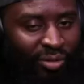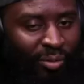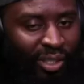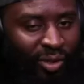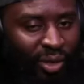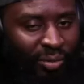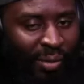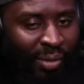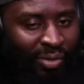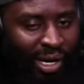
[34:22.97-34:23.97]
from us talking
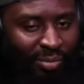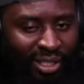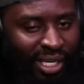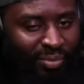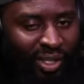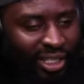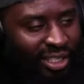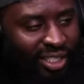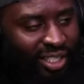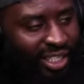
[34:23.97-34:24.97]
about man raping dead
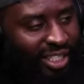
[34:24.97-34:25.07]
bodies to